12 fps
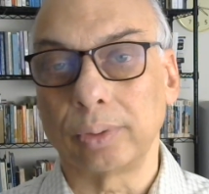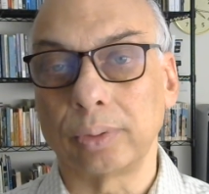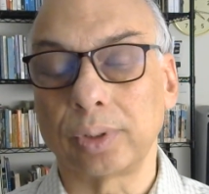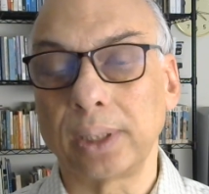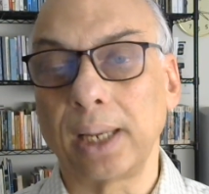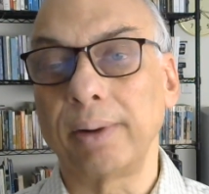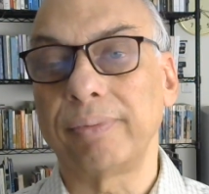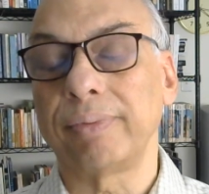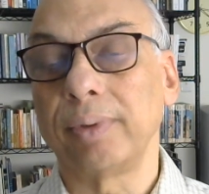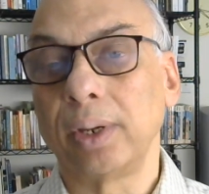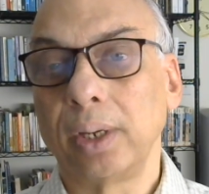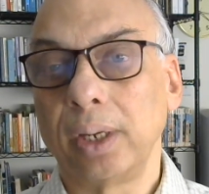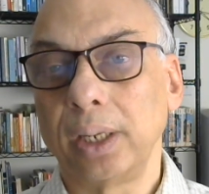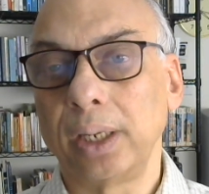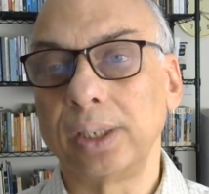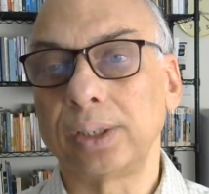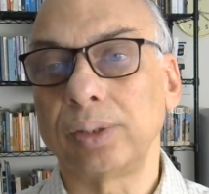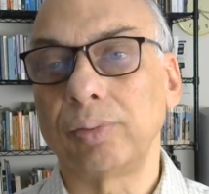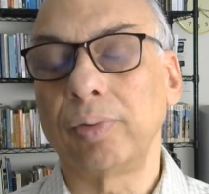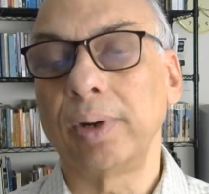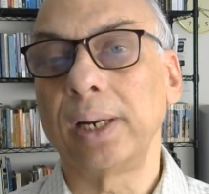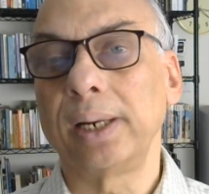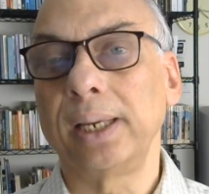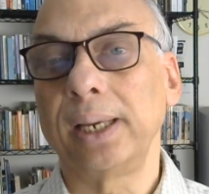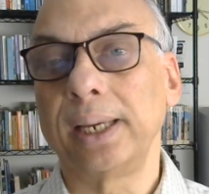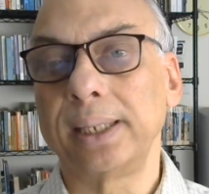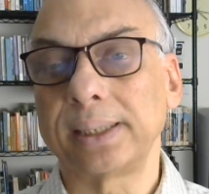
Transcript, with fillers: So self is really